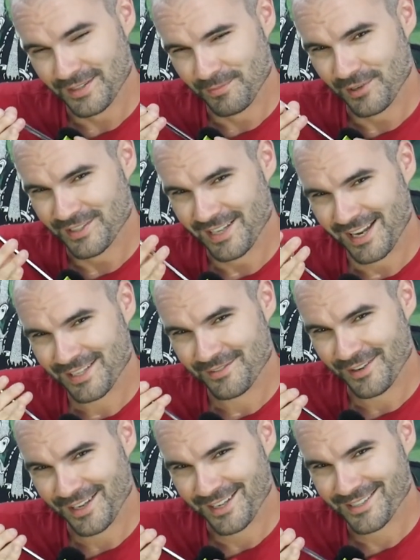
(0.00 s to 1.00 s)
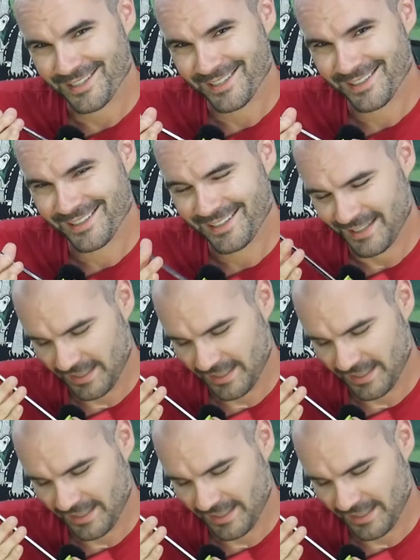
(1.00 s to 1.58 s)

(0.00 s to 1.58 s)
Pretty satisfying, isn't it?